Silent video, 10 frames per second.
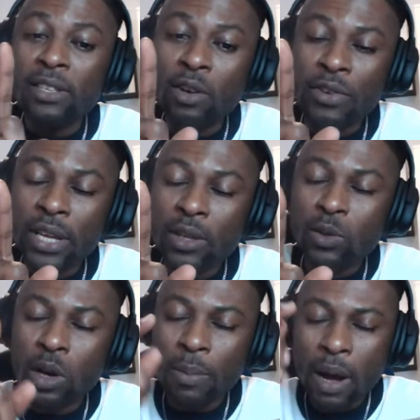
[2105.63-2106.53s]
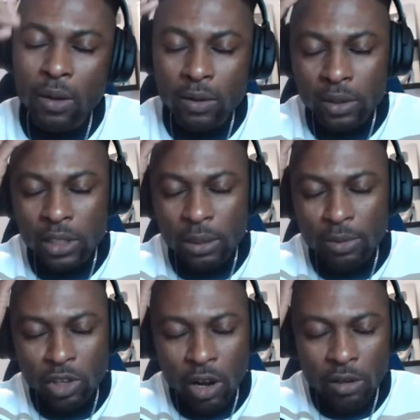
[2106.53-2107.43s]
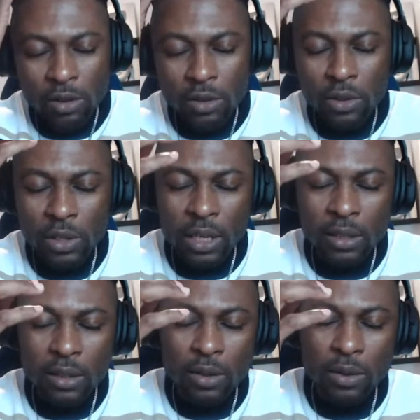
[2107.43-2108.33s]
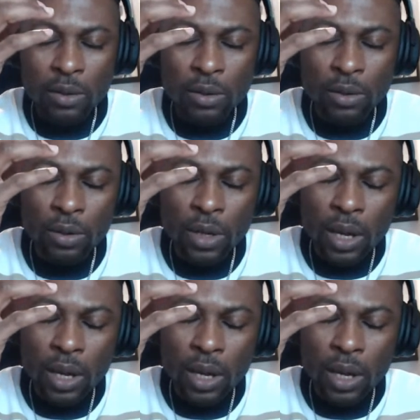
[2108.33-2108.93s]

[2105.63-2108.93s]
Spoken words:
sorry, you talk about James Charles using it to